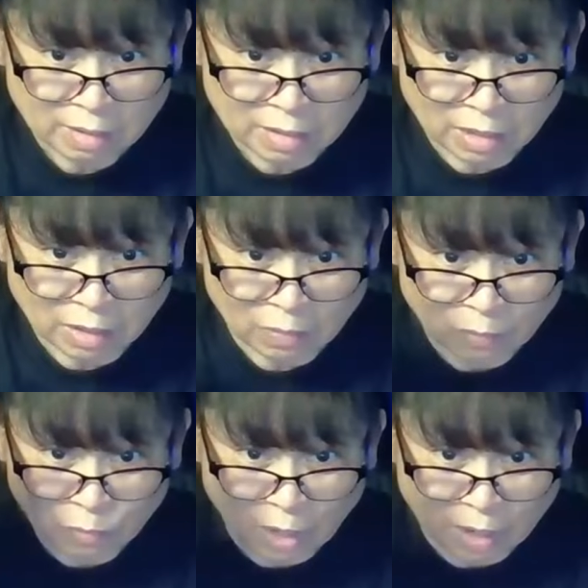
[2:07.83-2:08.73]

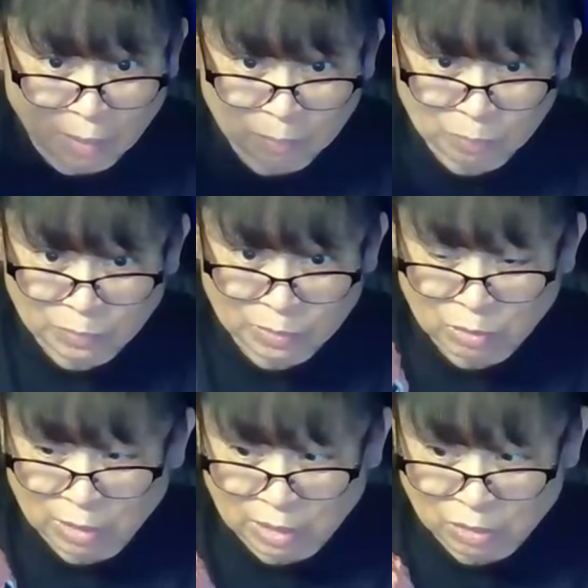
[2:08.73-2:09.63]
to
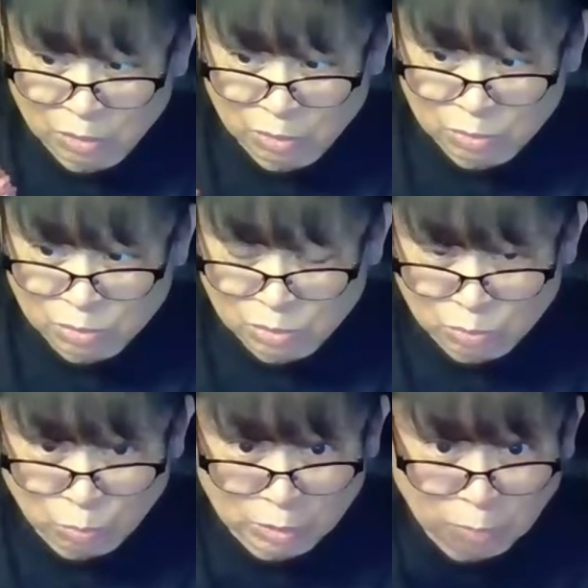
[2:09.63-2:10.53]
get used to
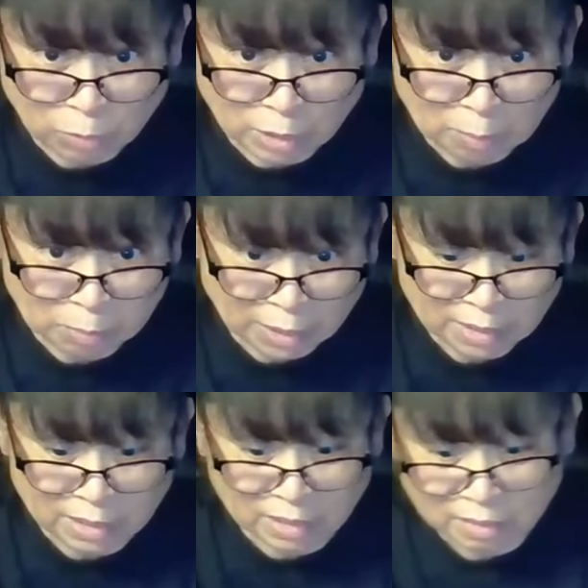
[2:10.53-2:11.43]
with the Burnett
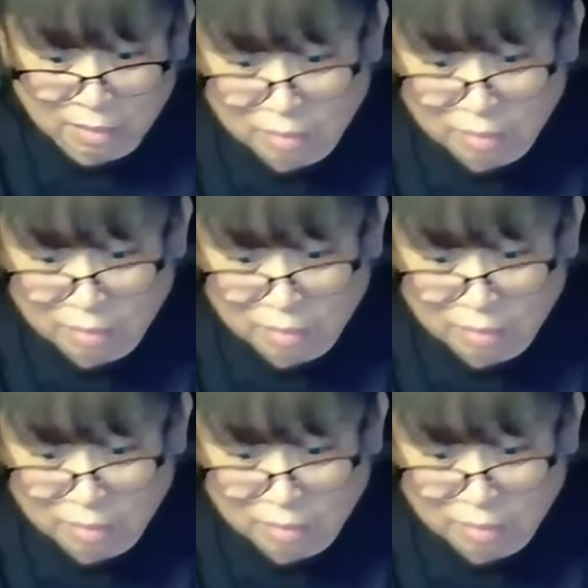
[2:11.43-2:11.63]
blanket.